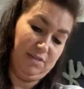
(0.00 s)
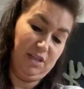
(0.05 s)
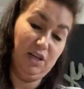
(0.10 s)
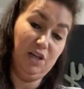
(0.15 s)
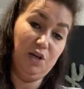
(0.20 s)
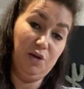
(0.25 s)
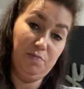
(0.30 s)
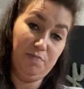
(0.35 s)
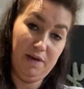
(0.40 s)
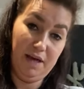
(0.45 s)

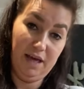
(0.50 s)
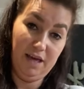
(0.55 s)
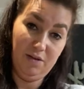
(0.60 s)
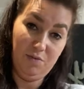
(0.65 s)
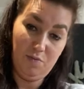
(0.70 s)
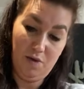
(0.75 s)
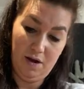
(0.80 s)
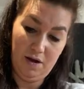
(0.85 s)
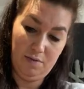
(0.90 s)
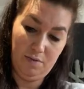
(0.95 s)

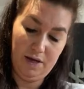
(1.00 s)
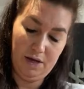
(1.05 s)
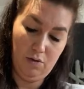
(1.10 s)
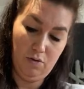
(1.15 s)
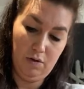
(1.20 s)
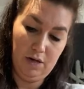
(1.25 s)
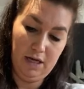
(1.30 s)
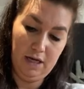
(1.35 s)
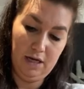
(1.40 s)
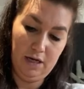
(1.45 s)
gloopy, why we
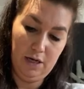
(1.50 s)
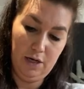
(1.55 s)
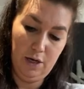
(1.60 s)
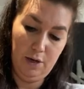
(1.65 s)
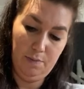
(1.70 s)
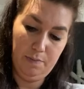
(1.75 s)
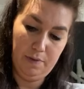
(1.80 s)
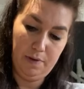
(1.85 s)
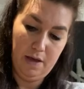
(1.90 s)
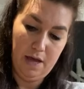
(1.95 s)
call it
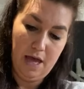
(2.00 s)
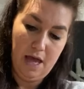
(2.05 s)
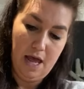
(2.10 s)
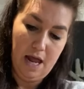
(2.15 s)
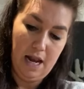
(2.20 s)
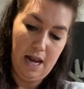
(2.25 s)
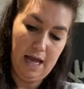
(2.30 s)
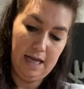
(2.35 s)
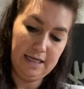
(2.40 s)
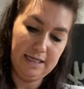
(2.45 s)
gloop.
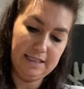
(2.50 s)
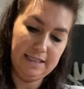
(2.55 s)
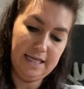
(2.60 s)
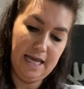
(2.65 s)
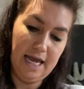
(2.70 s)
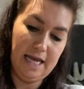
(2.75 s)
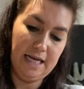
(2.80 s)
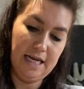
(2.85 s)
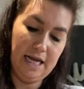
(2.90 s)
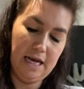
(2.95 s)
Like I
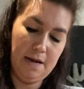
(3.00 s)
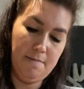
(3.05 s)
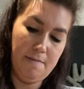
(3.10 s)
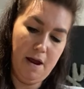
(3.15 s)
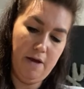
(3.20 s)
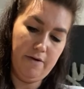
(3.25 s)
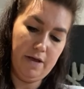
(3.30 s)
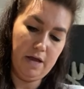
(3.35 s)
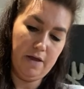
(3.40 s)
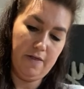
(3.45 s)
said, in
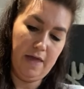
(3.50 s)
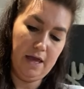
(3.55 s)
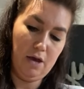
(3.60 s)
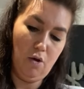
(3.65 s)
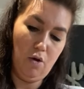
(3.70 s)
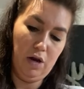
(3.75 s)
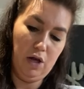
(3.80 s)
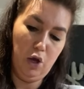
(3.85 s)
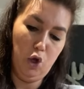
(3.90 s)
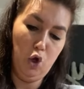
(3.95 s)
America they
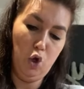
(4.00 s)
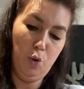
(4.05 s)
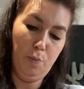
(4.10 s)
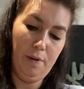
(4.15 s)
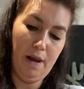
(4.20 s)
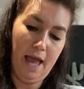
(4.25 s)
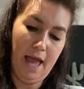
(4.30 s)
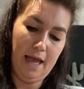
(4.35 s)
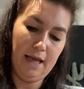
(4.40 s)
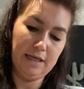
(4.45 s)
call it
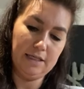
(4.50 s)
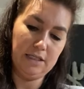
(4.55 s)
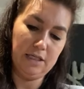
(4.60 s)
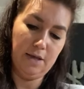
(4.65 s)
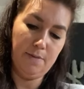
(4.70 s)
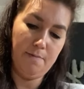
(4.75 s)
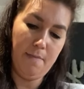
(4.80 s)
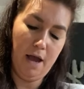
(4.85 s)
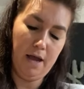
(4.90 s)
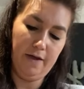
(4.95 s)
ooblek,
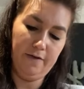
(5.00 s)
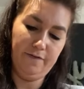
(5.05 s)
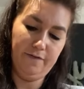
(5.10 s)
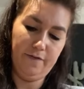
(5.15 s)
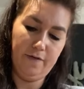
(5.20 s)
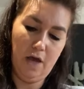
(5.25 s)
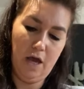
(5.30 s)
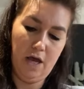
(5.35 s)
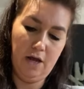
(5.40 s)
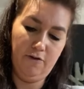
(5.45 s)
so you might have
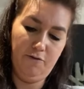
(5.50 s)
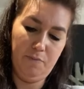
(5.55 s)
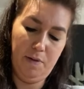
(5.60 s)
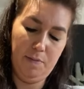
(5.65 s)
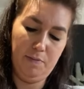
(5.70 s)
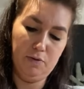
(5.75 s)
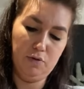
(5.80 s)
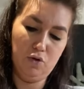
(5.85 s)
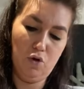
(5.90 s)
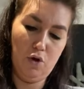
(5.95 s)
heard of
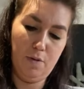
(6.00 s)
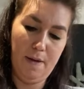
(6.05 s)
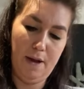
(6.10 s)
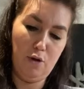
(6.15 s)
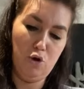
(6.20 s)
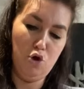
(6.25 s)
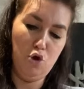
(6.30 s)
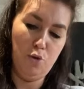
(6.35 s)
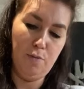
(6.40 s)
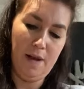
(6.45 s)
people talk
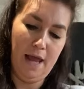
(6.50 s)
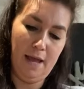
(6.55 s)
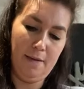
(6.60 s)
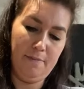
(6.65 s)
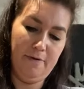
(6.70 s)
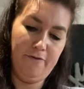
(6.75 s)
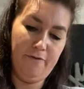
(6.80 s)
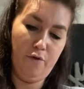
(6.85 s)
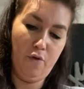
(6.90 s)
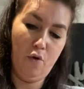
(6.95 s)
about
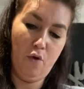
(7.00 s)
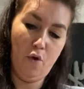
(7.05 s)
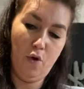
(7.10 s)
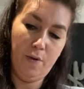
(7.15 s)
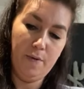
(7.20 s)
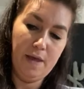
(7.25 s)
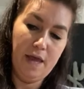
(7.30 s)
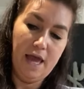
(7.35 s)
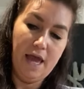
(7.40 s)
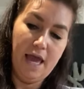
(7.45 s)
ooblek
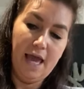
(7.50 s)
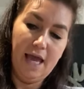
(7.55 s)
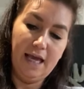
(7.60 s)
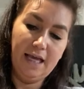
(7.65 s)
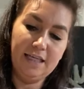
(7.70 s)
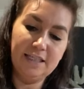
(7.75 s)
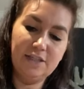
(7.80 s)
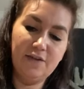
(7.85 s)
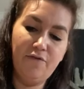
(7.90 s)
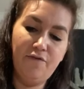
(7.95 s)
before.
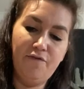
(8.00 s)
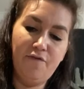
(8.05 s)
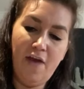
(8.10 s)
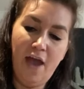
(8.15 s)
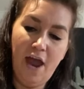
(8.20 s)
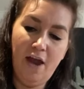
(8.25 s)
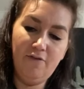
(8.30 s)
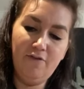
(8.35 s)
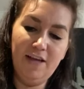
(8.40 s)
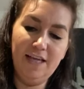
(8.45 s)
It's a
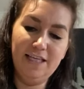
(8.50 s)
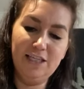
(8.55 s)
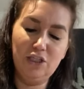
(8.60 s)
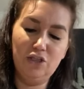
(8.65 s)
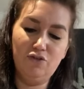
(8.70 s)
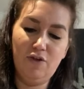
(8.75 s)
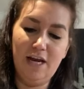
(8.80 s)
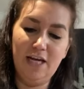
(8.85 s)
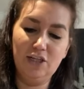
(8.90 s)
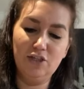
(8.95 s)
very
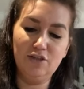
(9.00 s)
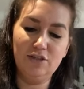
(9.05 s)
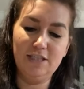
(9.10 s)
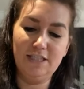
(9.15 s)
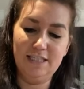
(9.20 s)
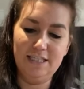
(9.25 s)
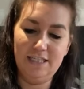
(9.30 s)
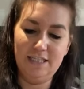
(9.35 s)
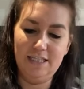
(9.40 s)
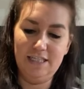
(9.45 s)
strange
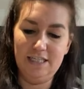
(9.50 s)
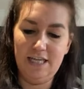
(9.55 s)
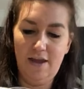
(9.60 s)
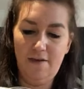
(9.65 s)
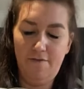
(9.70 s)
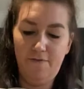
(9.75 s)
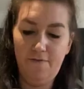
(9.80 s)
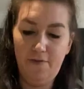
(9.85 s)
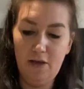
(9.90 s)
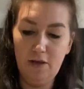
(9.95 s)
consistency.
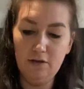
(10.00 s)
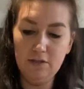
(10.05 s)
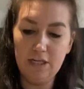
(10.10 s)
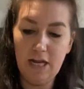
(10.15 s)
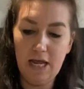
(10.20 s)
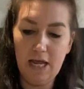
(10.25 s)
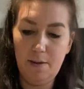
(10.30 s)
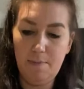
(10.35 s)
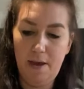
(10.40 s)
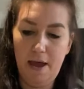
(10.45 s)
It feels
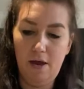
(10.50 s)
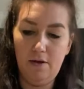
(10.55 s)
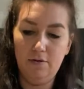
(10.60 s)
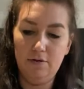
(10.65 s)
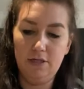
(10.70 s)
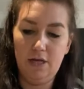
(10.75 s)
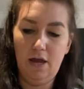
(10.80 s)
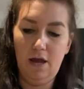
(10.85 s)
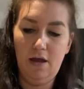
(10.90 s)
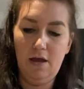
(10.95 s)
like a
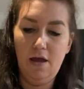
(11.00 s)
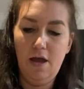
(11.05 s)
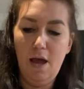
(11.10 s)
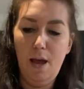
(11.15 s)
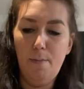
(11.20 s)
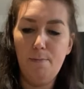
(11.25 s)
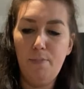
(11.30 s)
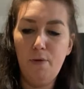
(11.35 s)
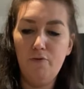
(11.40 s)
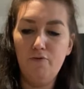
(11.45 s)
powder,
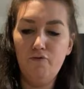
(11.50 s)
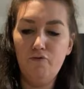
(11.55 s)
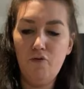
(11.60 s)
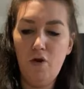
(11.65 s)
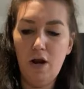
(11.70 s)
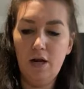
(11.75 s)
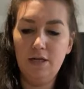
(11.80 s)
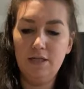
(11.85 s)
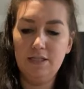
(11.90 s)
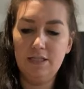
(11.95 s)
but
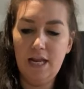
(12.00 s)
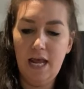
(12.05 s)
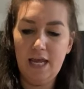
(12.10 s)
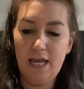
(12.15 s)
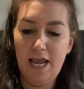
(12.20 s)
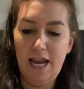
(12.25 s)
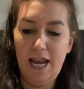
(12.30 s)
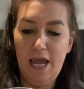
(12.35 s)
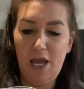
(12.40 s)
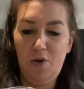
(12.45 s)
runs
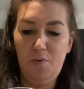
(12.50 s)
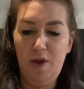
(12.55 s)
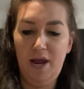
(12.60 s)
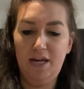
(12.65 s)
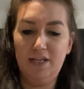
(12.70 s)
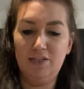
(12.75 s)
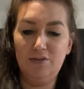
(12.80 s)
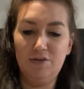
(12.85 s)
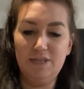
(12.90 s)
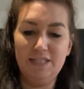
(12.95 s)
like a
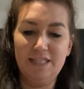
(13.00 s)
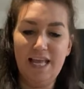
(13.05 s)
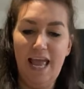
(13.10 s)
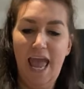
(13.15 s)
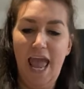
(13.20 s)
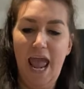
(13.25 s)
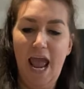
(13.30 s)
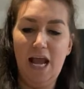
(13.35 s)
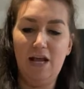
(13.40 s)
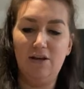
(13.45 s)
liquid, so it's